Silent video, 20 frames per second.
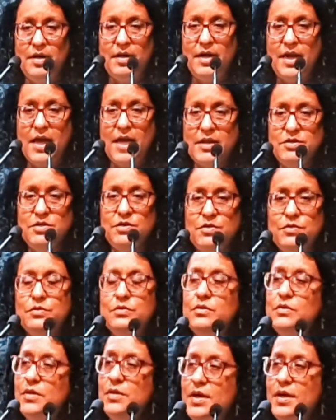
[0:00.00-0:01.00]
and
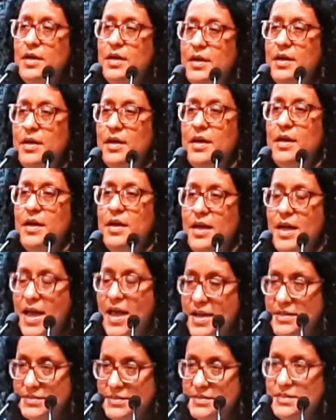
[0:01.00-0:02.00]
you,
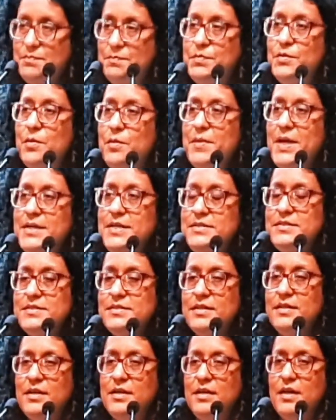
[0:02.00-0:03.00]
as
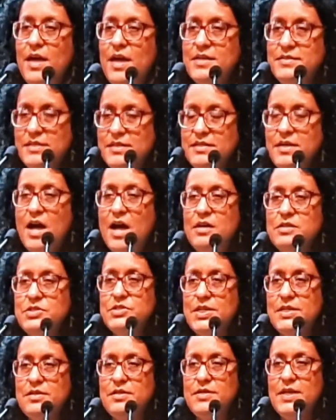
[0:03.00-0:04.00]
diplomats, as a young
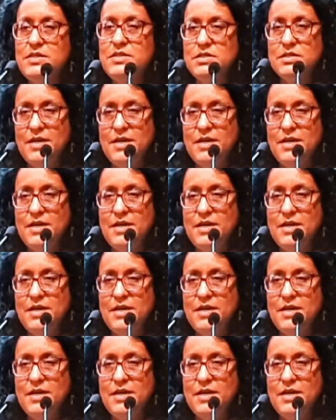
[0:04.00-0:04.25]
generation,